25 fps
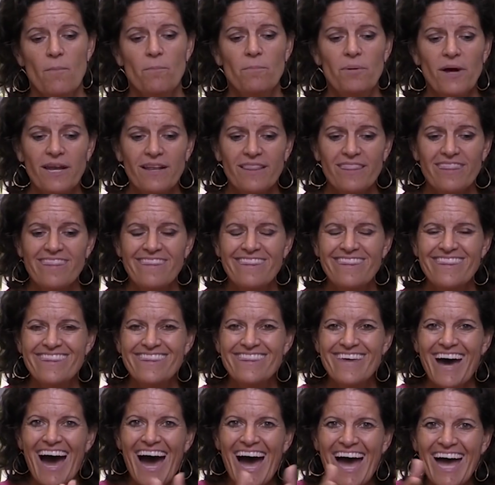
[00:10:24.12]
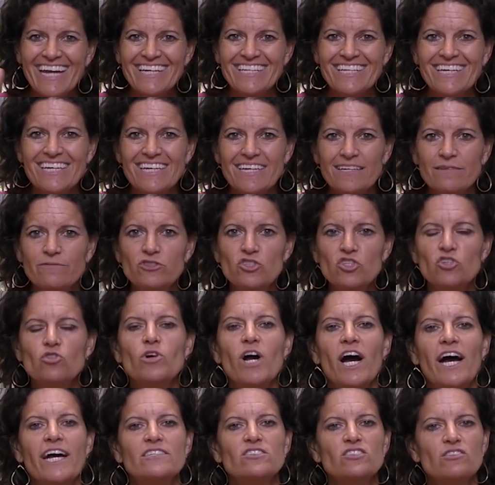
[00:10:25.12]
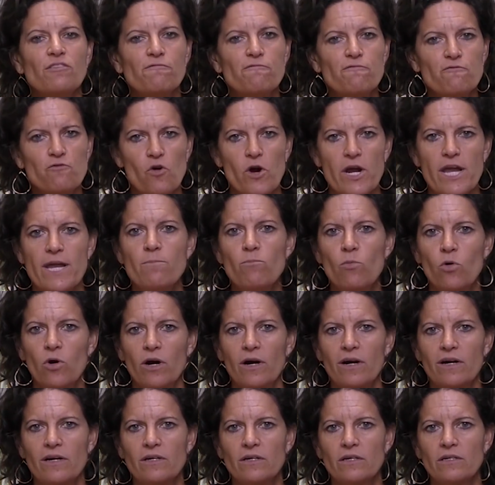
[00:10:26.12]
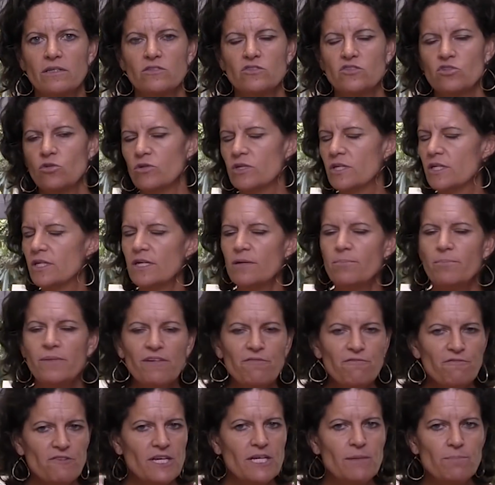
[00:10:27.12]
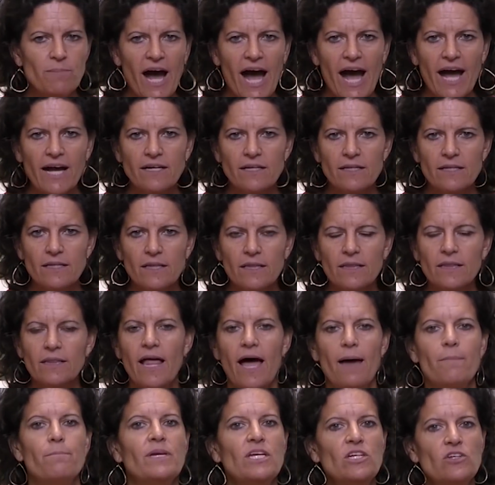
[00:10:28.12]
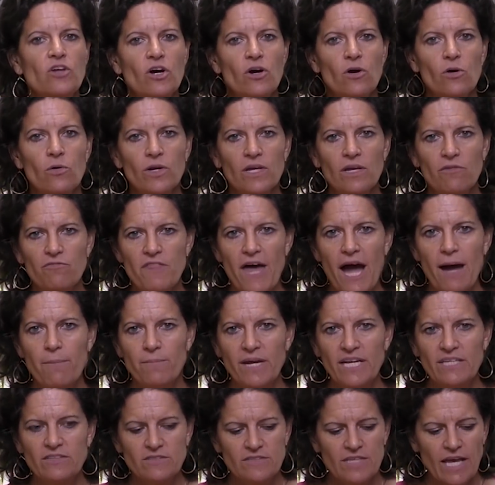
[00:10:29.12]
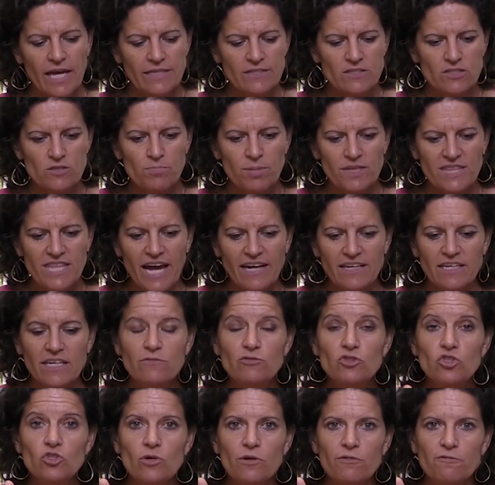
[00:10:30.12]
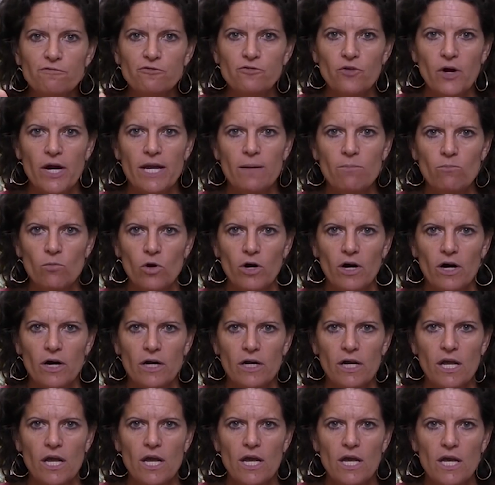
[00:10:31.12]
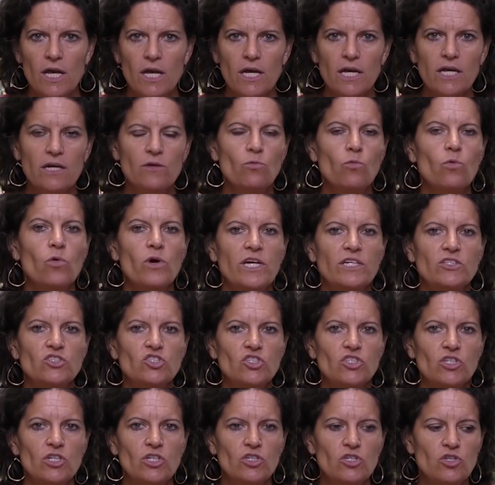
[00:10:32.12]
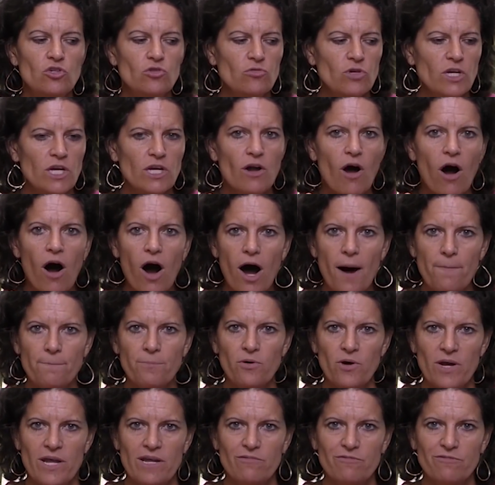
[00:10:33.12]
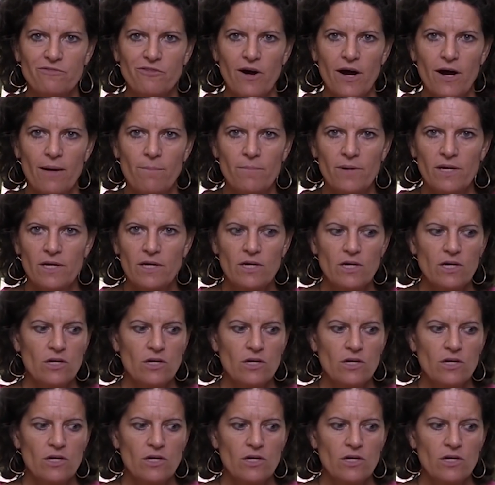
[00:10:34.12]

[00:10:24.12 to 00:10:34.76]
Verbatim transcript: But that gives you guys a framework. So, give me feedback. Let me know if that makes sense, but that gives you a framework in which you can operate from.